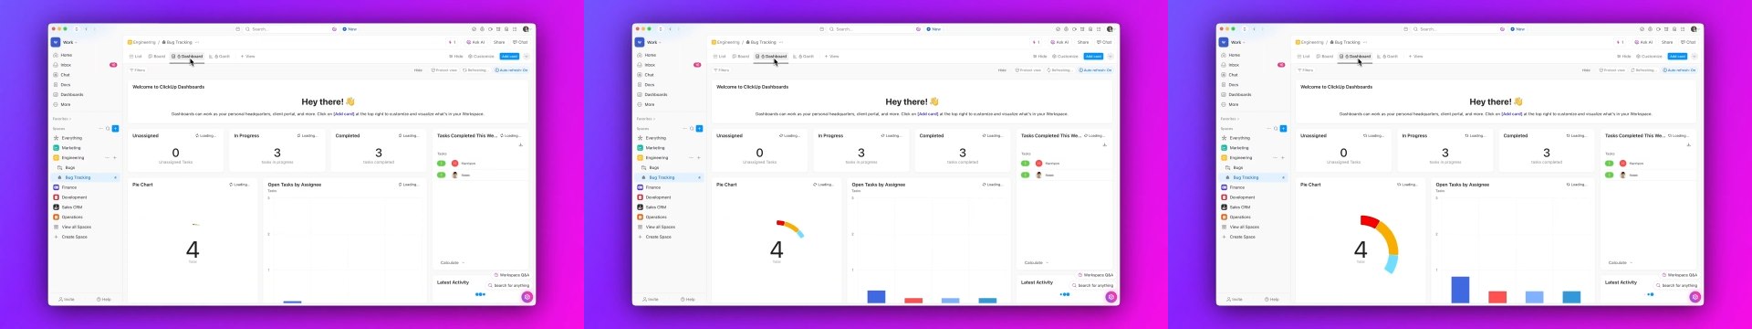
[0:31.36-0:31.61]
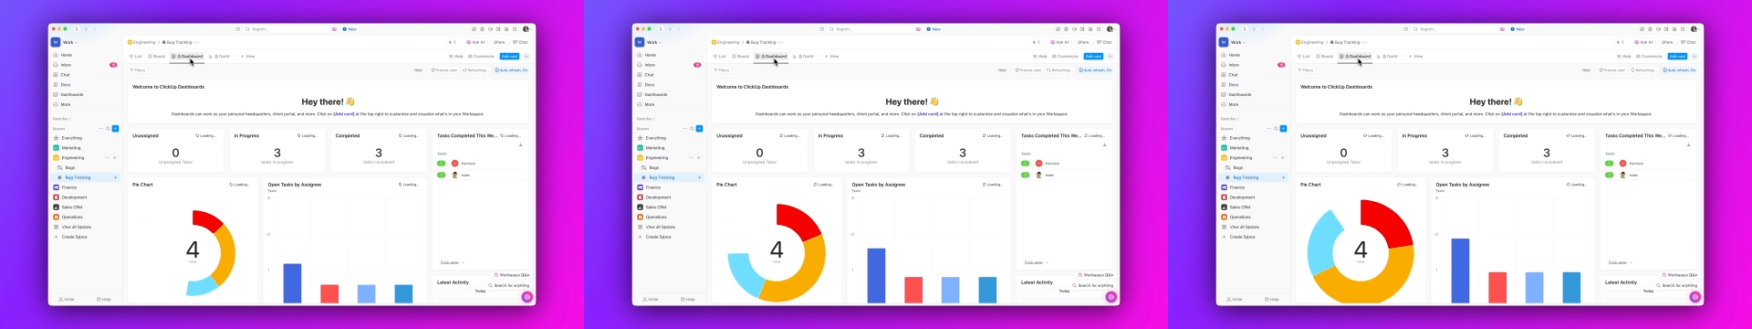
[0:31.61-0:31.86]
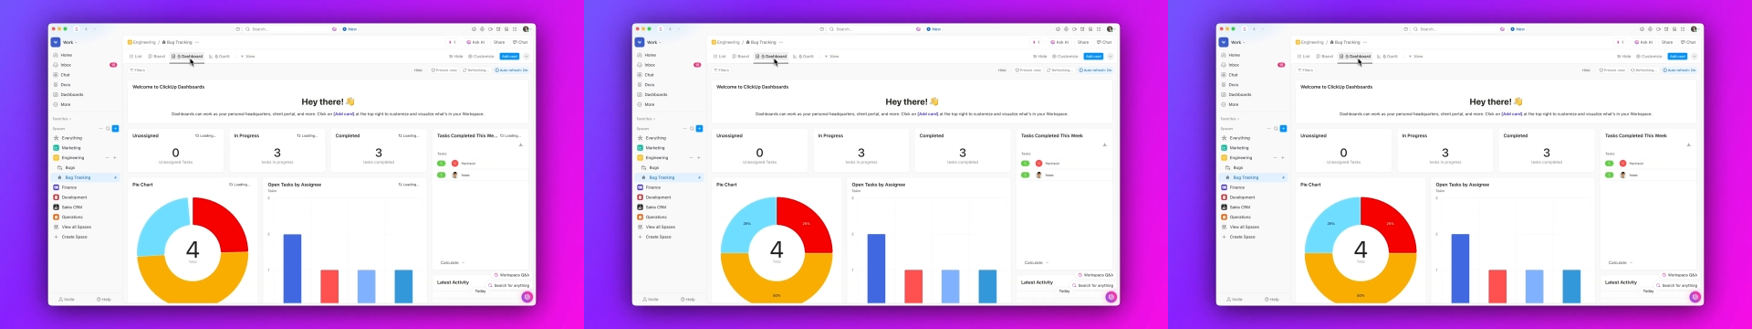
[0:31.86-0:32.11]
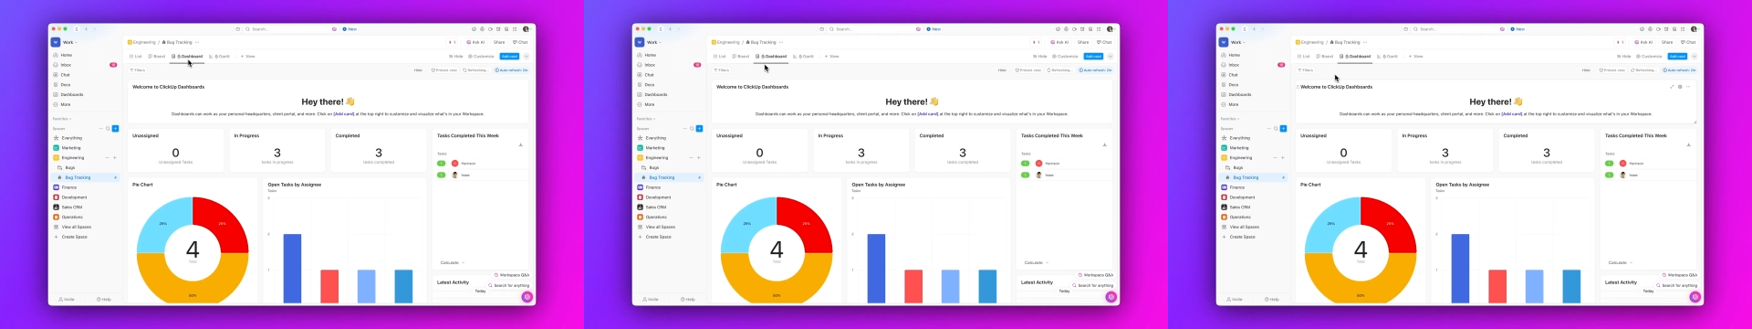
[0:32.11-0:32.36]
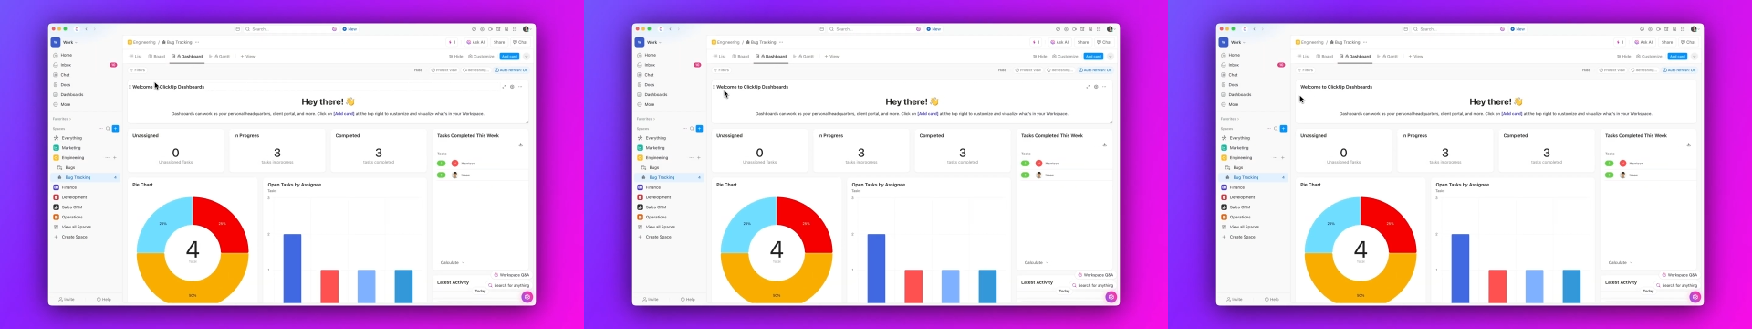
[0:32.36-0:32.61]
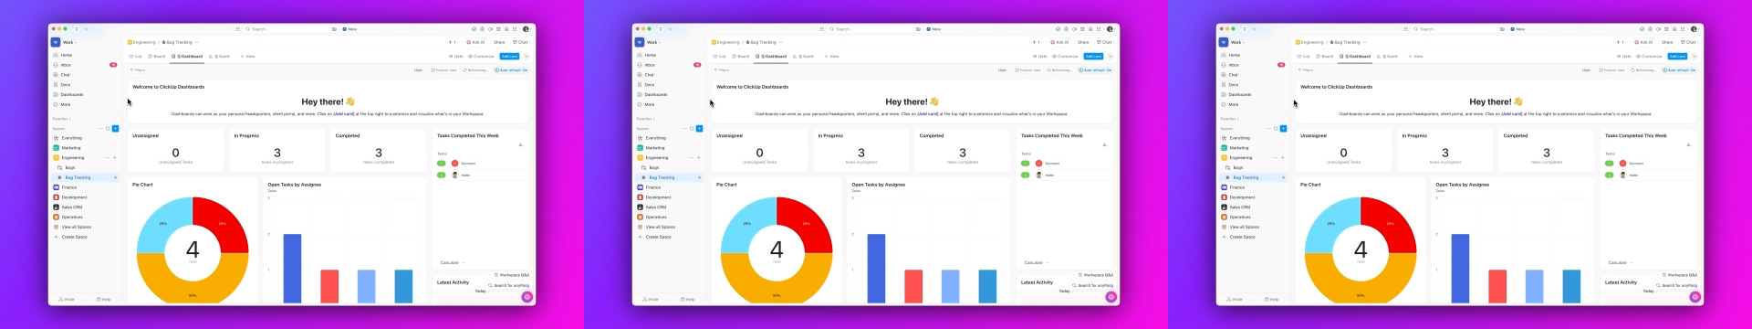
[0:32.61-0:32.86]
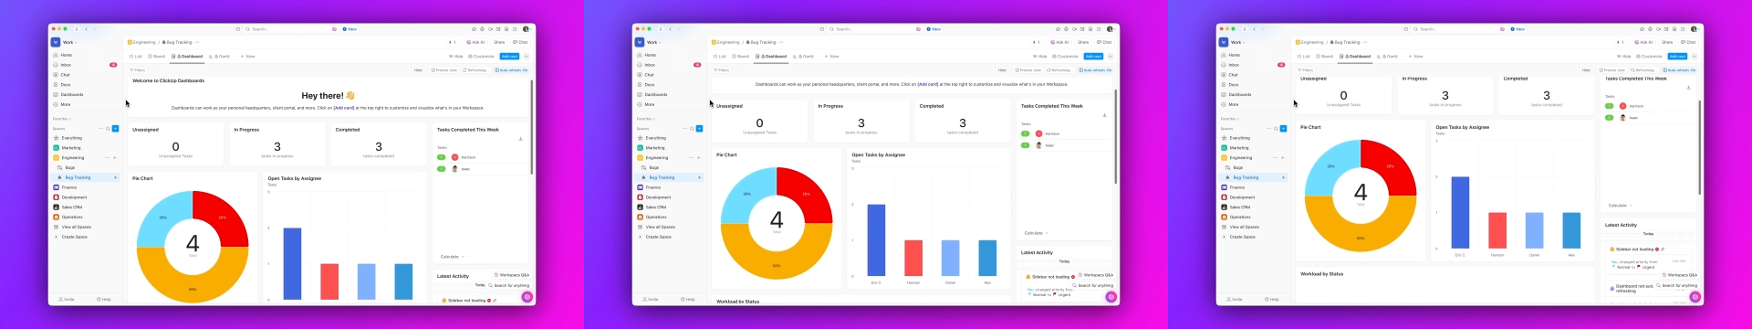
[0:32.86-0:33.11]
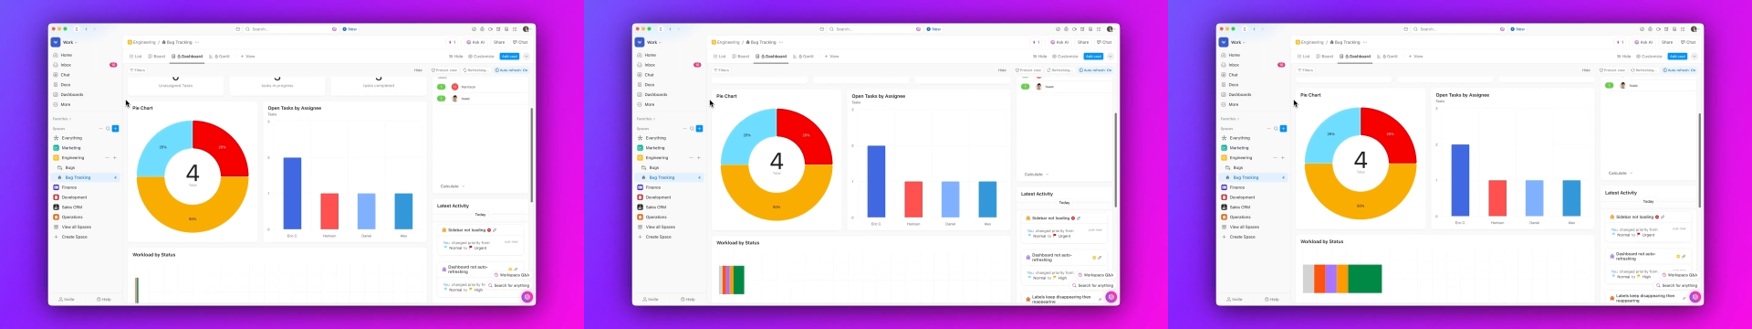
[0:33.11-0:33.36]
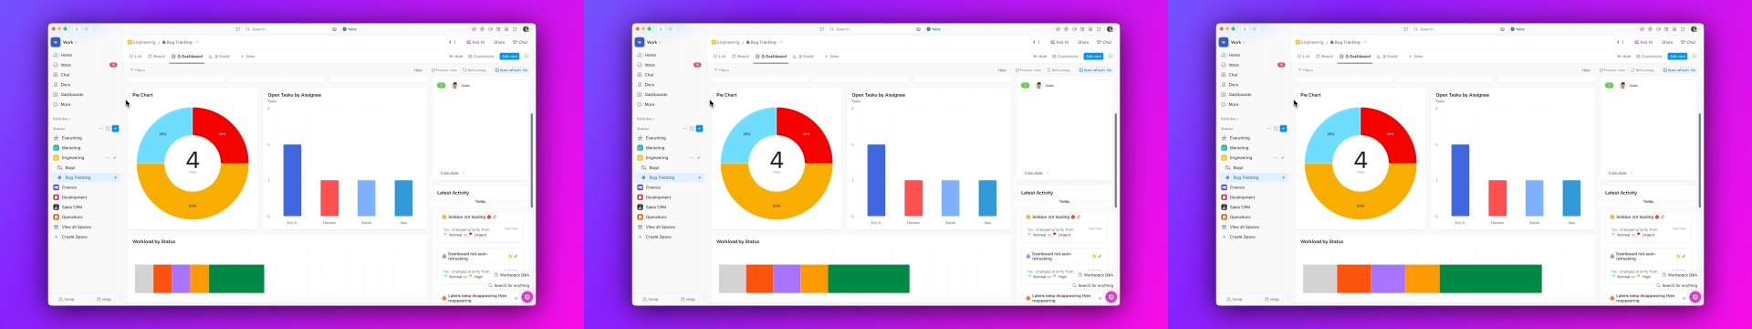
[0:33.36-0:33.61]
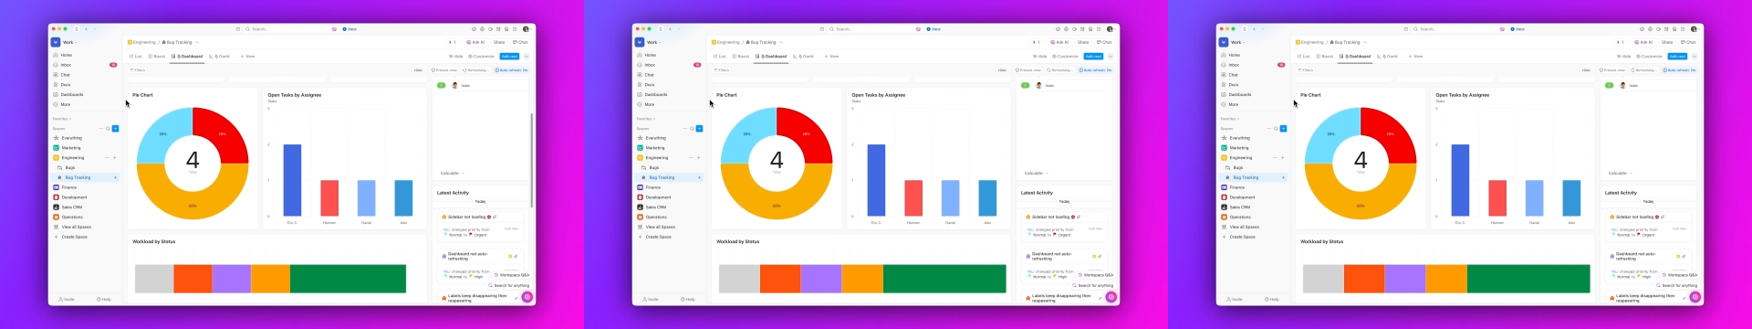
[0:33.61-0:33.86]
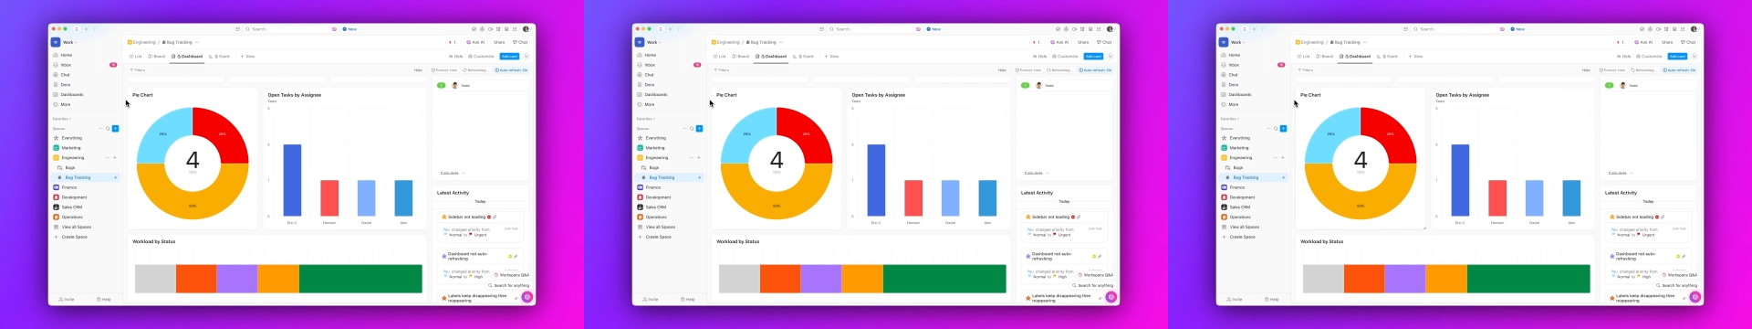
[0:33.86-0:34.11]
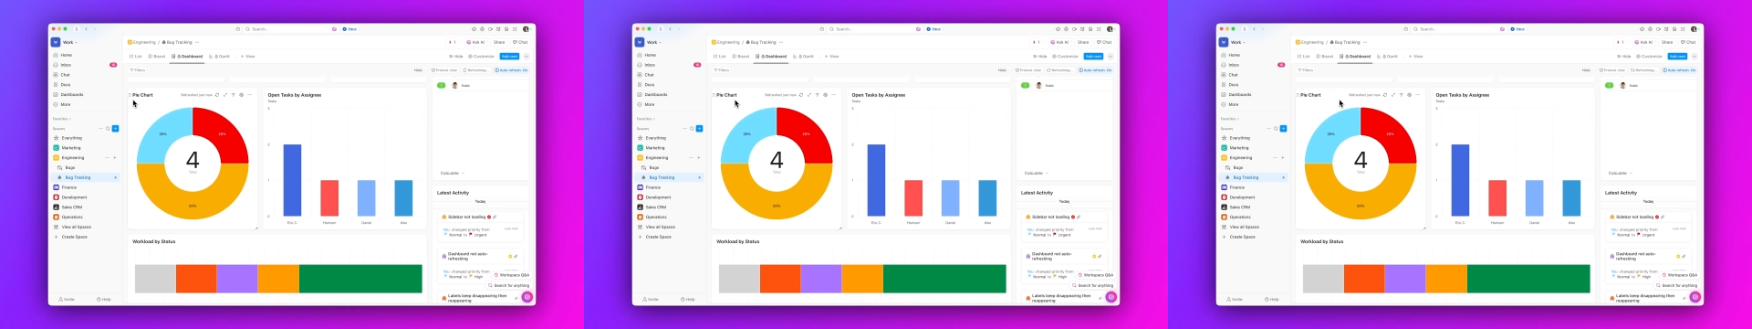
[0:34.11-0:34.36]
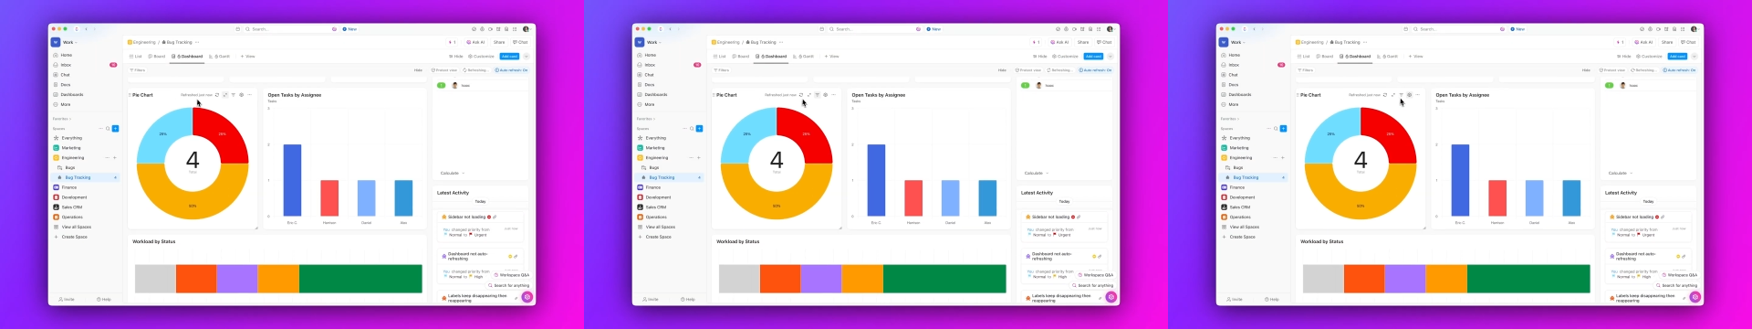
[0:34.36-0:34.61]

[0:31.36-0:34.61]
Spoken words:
Nobody's mouth can be seen.